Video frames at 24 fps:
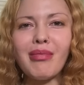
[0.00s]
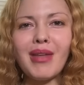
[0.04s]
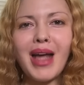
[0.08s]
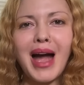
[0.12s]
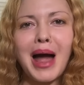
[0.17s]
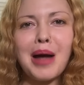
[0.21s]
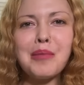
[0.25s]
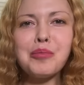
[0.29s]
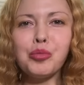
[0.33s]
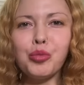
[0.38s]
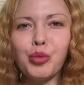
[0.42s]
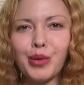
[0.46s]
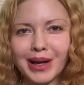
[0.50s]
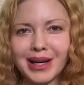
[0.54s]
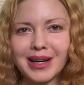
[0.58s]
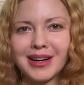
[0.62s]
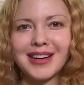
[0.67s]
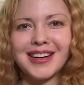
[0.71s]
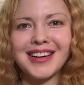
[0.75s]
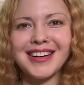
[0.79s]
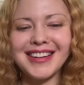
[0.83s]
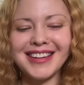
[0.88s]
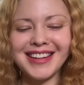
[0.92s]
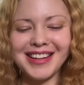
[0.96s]
I'm
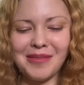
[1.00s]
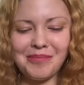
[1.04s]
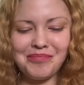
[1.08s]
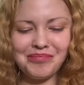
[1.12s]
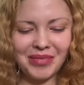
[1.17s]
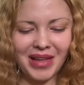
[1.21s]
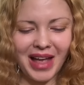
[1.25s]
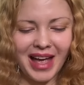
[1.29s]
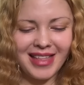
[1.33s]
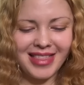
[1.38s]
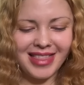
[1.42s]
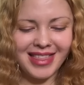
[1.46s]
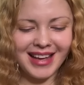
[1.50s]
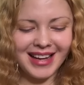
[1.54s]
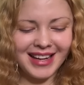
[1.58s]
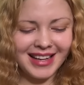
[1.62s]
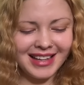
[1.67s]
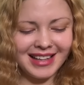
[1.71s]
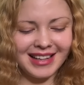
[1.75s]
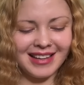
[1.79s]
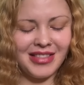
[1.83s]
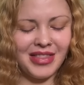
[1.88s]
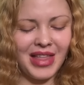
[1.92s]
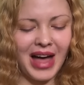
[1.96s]
weird, I
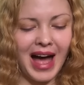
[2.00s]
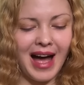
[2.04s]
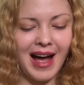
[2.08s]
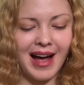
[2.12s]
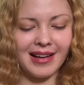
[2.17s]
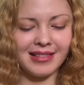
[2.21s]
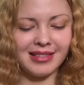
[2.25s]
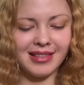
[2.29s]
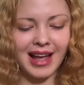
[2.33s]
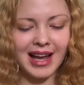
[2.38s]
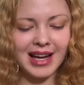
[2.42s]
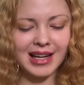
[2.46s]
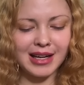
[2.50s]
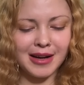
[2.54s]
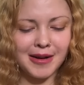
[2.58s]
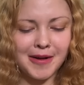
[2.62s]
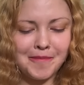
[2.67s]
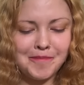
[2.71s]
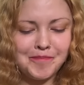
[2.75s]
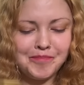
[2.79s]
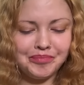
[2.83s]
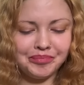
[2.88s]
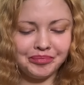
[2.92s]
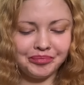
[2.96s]
think, in that I like
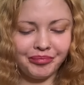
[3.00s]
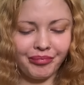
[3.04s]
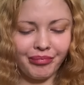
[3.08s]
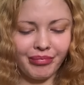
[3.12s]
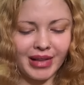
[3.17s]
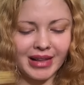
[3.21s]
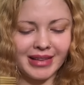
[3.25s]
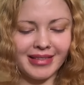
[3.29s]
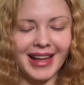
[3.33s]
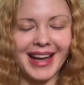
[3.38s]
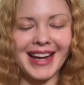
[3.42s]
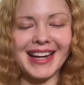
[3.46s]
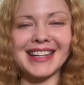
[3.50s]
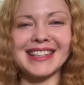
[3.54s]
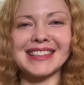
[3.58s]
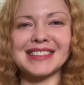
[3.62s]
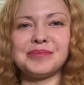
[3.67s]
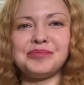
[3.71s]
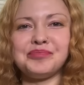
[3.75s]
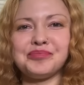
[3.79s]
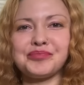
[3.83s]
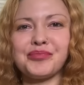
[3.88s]
them like